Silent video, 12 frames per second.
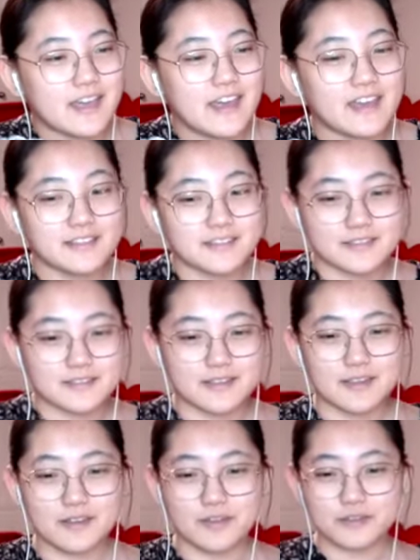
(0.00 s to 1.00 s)
and
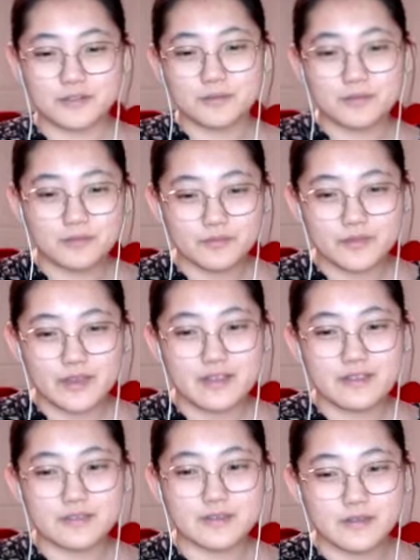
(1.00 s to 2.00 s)

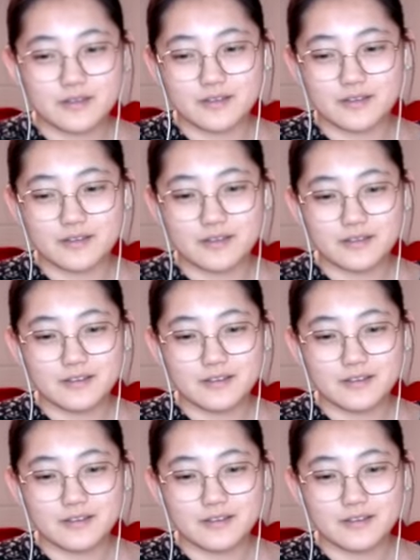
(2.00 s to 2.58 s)
the